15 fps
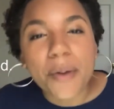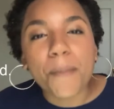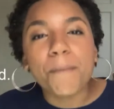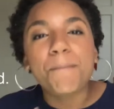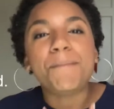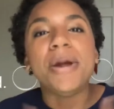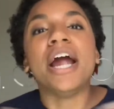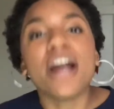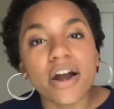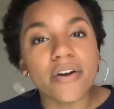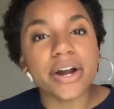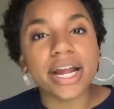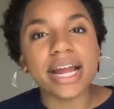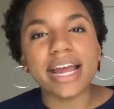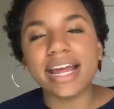
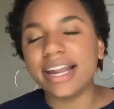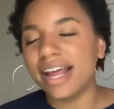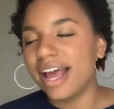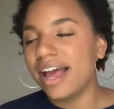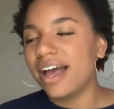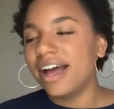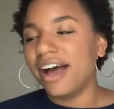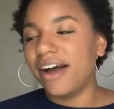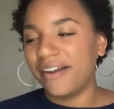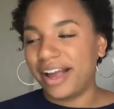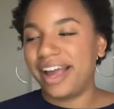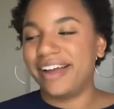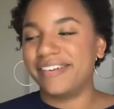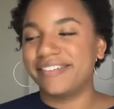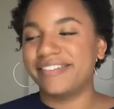period.
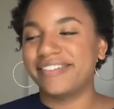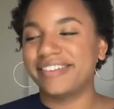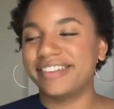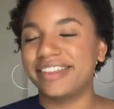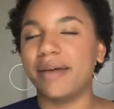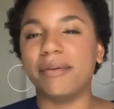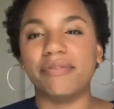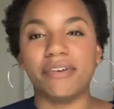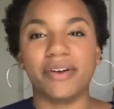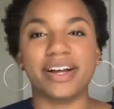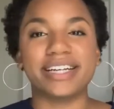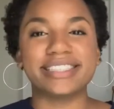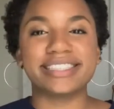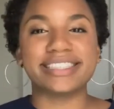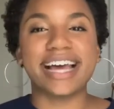Okay, let me
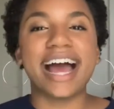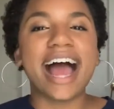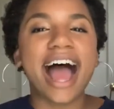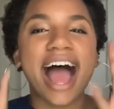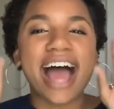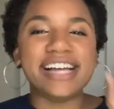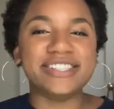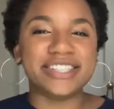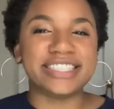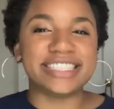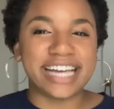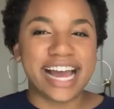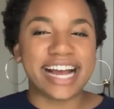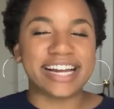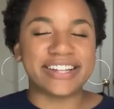focus. As you can
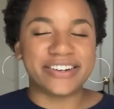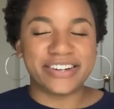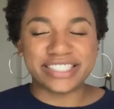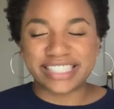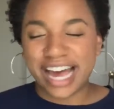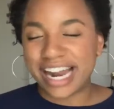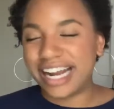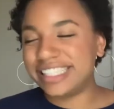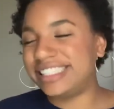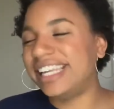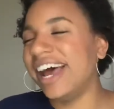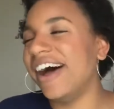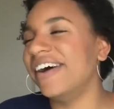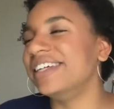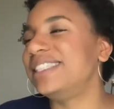see, I get a little excited.
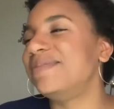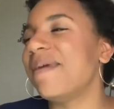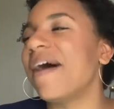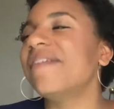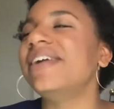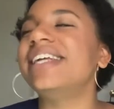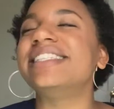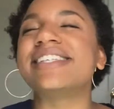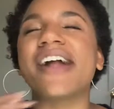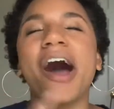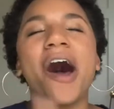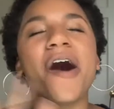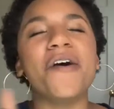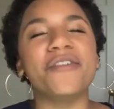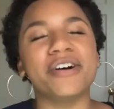So Spelman is an
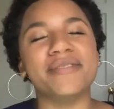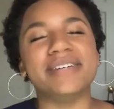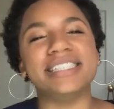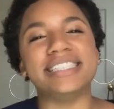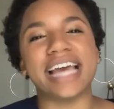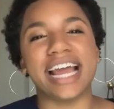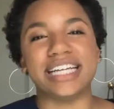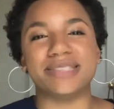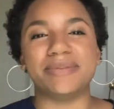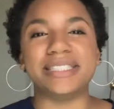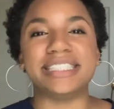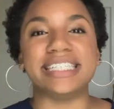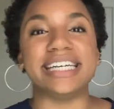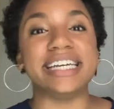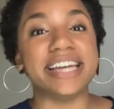all-women's
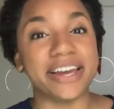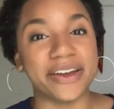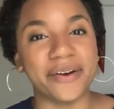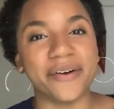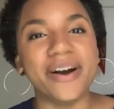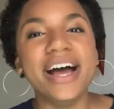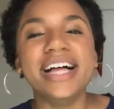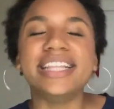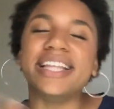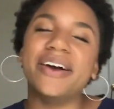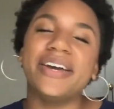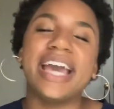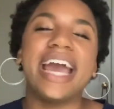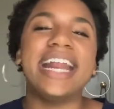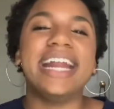HBCU
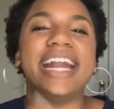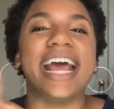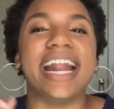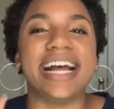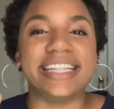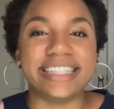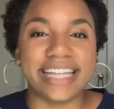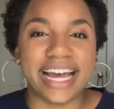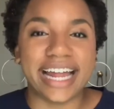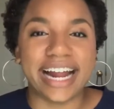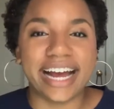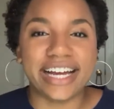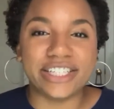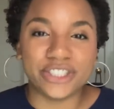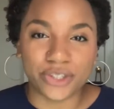located in
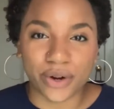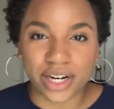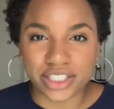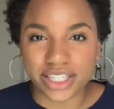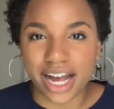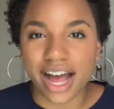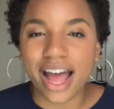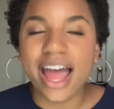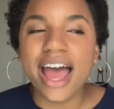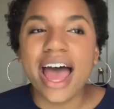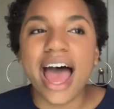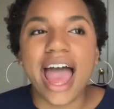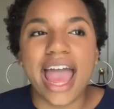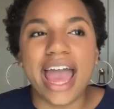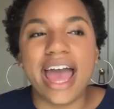Atlanta, Georgia.
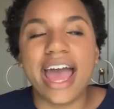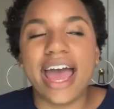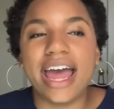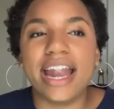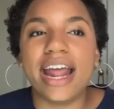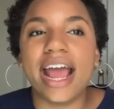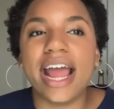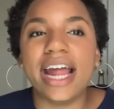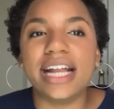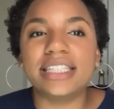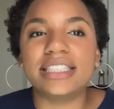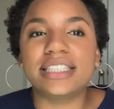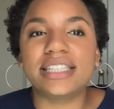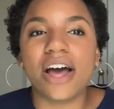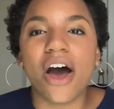And
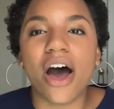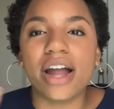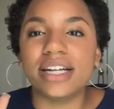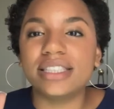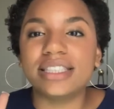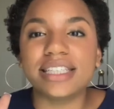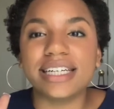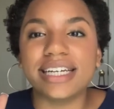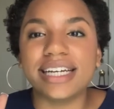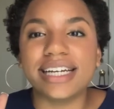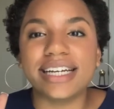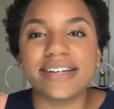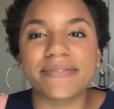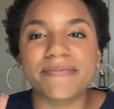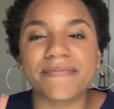it's honestly,